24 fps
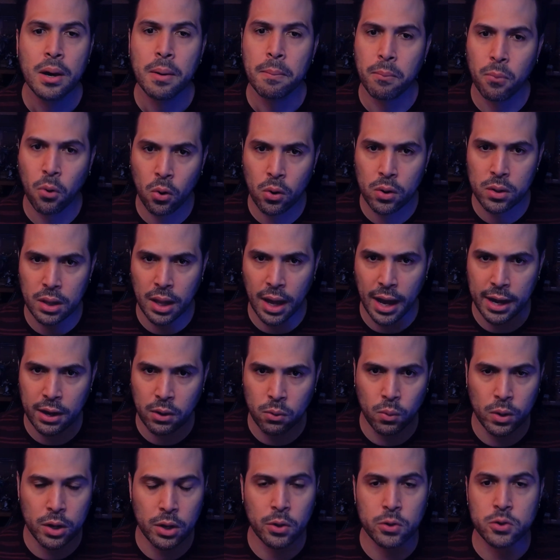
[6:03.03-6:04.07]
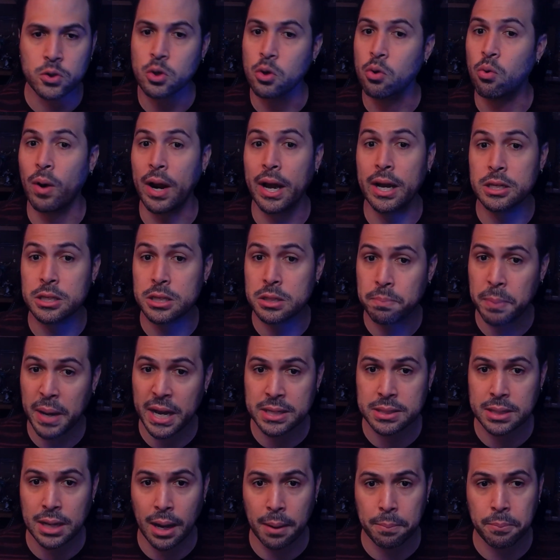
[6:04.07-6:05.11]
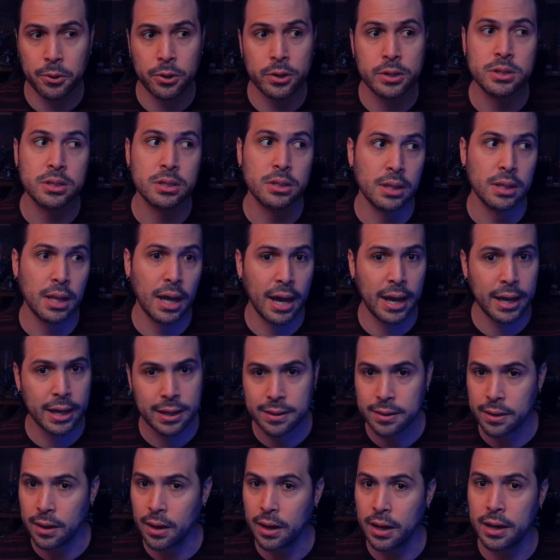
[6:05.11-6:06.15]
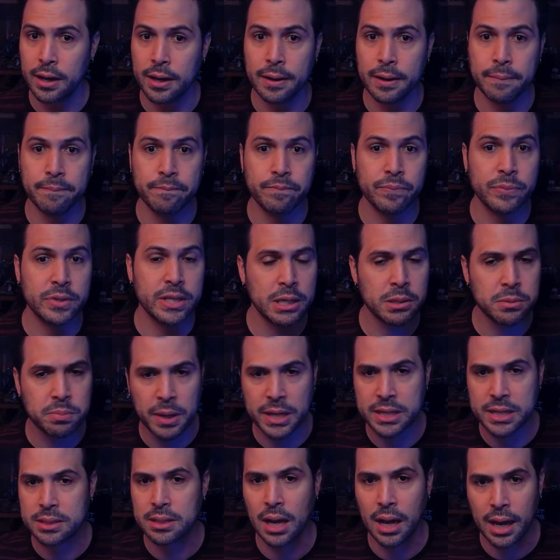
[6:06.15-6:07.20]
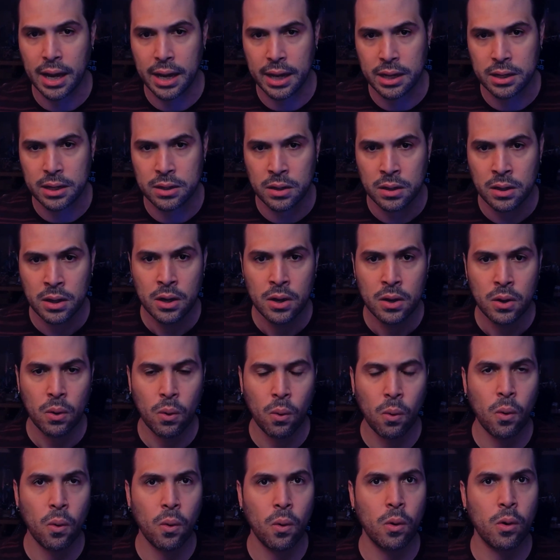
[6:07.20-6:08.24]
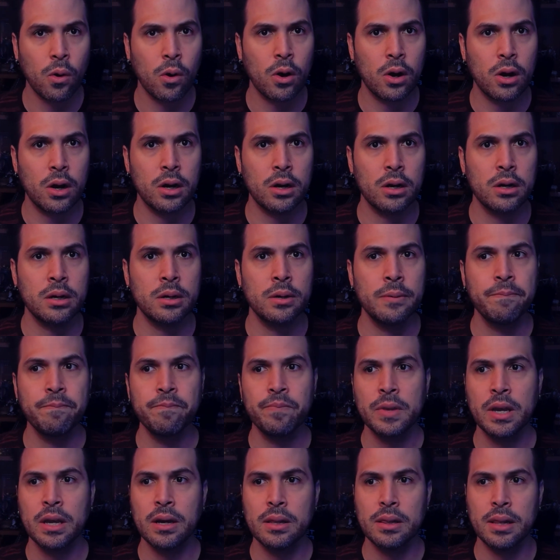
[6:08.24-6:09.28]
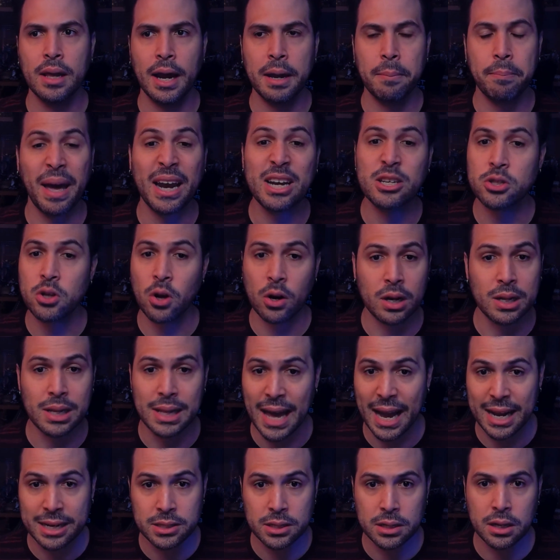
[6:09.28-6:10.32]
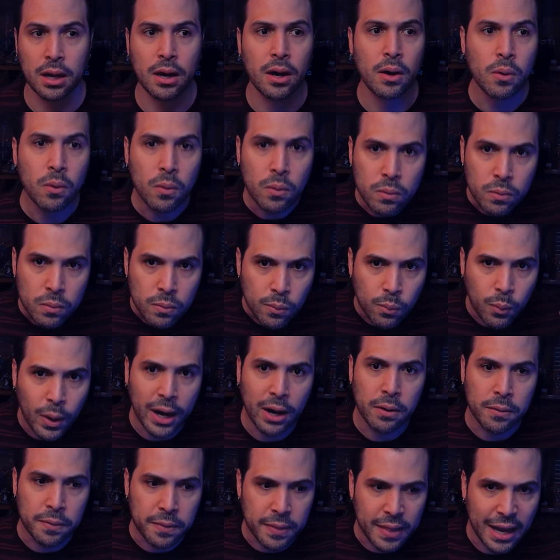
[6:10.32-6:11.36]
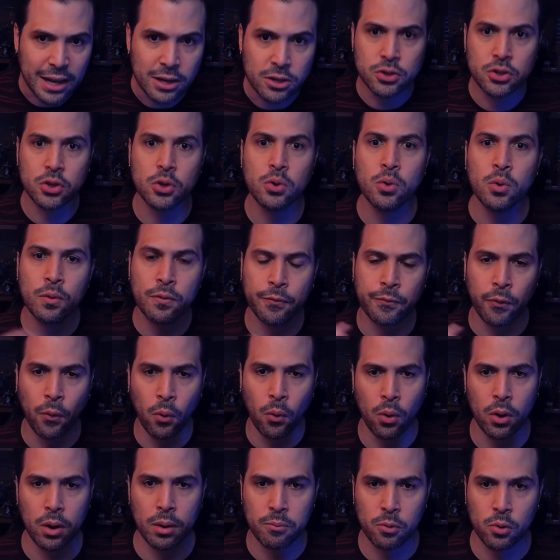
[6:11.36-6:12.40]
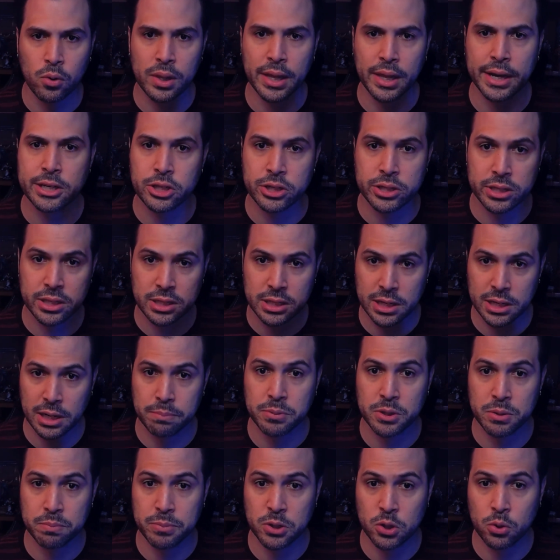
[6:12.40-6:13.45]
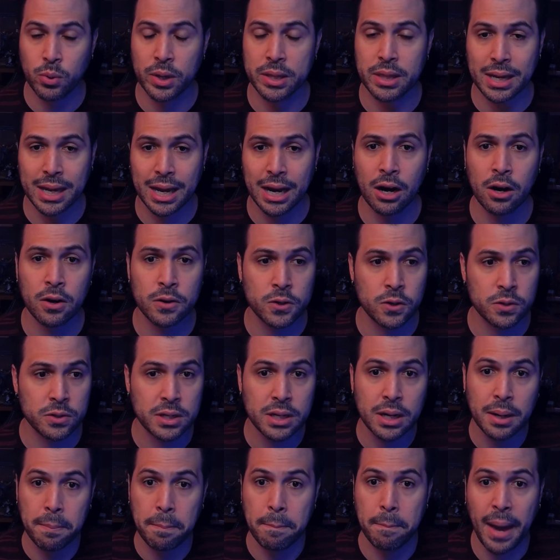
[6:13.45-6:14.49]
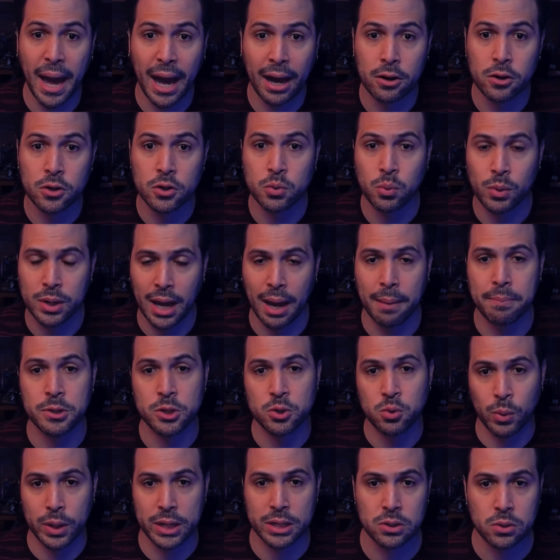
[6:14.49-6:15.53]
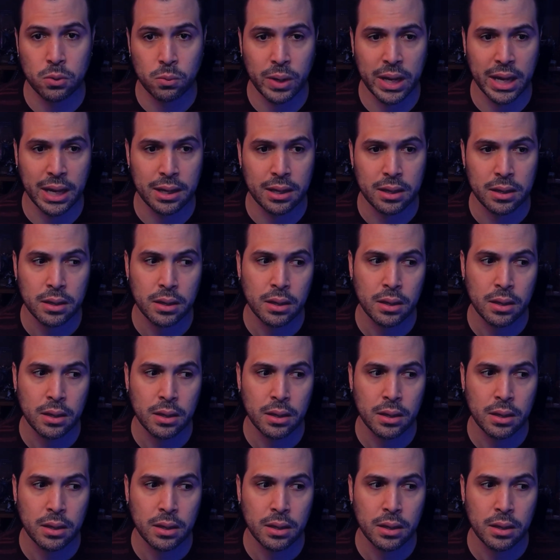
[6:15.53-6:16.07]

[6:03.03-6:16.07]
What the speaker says: More like one of those grand space operas like Deep Space Nine or like Battlestar Galactica, where they do form relationships between the characters and it matters what happens week to week.